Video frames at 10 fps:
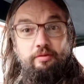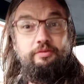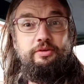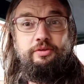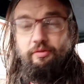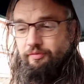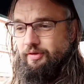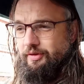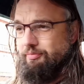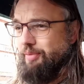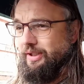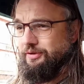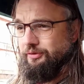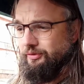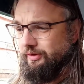I've just stopped for
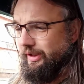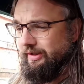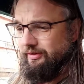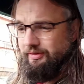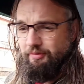petrol and